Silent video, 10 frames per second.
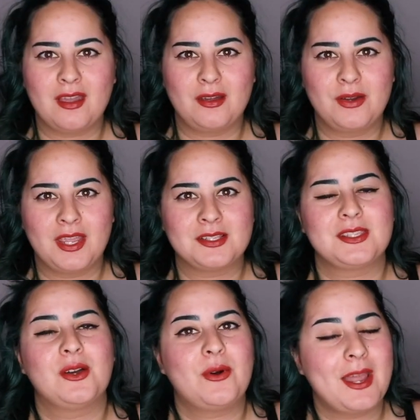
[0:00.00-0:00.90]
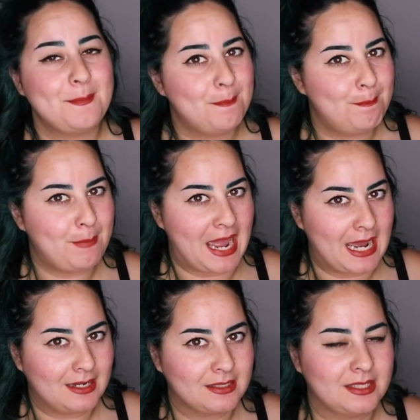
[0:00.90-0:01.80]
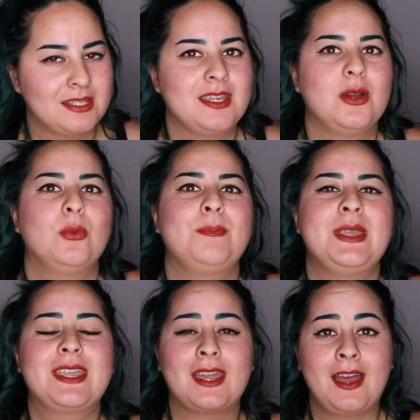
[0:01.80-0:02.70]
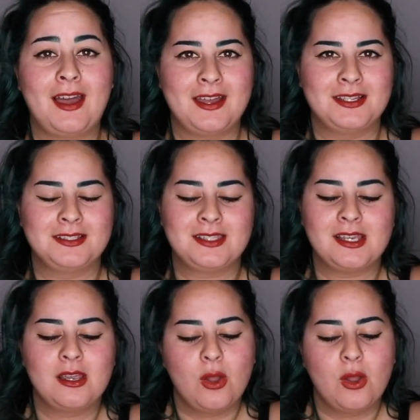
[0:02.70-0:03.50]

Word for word: Okay, so I'm back because